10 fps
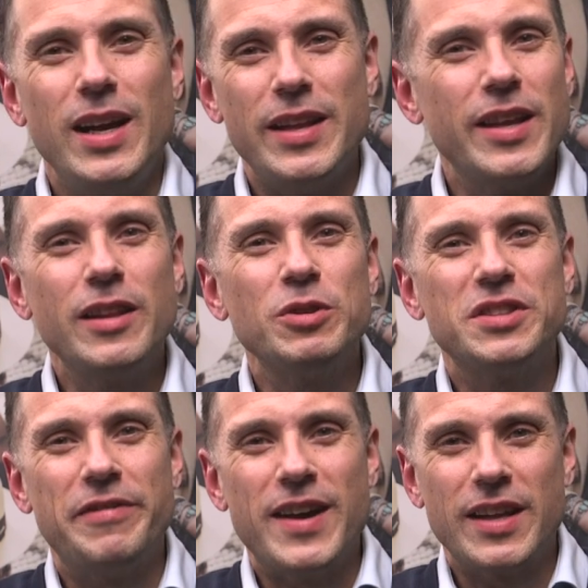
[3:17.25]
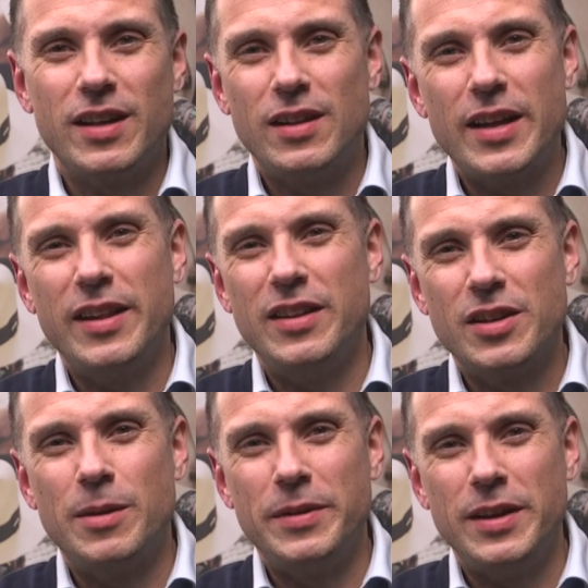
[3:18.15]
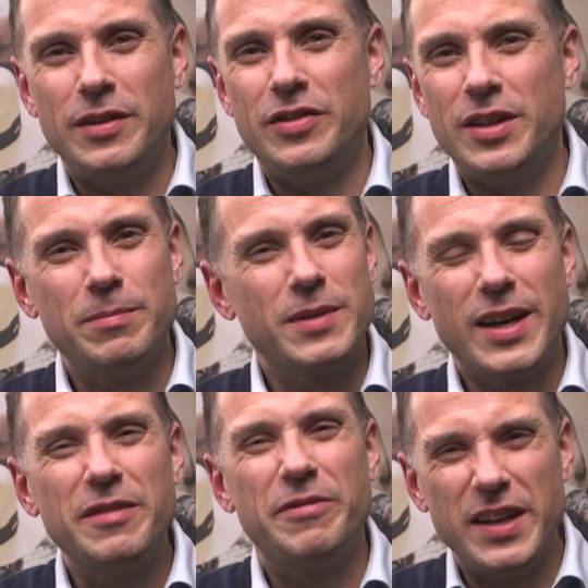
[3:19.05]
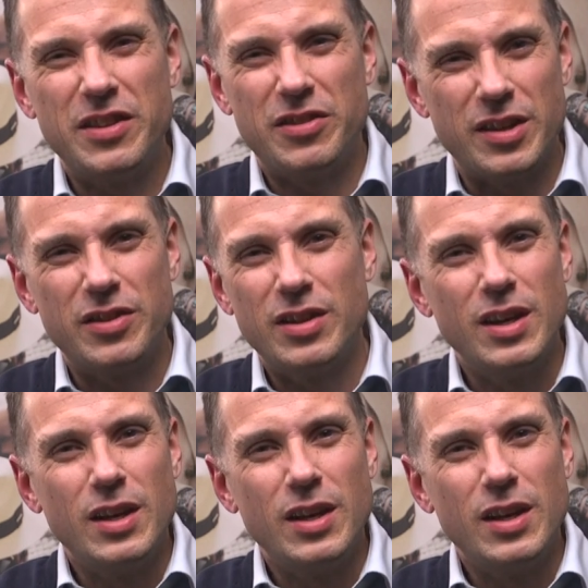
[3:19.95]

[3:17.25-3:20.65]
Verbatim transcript: And then there was the fact that a lot of these companies seemed kind of faceless.